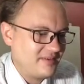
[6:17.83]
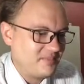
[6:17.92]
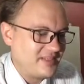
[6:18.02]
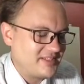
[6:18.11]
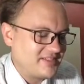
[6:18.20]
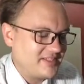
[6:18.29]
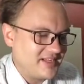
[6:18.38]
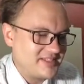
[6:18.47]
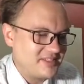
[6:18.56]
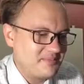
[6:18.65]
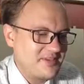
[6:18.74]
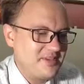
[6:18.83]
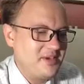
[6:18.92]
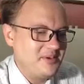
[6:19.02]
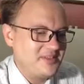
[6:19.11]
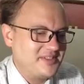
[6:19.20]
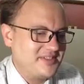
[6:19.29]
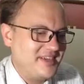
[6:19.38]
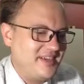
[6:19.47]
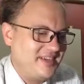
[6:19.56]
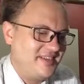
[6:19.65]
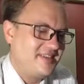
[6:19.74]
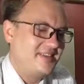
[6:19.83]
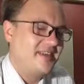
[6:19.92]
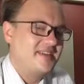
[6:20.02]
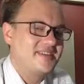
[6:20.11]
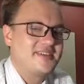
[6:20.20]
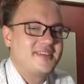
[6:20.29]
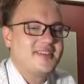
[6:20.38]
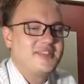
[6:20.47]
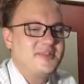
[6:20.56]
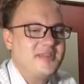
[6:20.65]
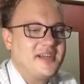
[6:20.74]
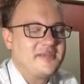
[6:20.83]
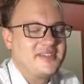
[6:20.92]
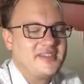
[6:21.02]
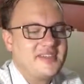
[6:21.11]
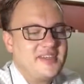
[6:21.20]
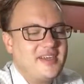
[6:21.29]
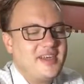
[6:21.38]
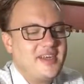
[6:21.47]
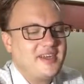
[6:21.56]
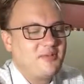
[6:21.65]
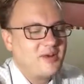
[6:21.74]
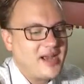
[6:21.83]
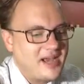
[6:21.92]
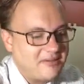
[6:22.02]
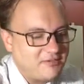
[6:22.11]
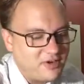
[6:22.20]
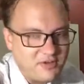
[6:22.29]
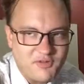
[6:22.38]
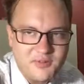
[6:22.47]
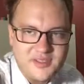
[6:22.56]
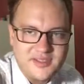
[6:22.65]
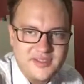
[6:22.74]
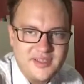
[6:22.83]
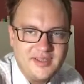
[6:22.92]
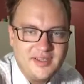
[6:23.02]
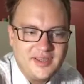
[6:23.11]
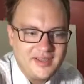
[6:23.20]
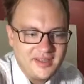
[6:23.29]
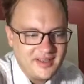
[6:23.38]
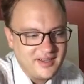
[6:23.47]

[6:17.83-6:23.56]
But that's not something you would see in the United States. You would never see a rat fall from a ceiling,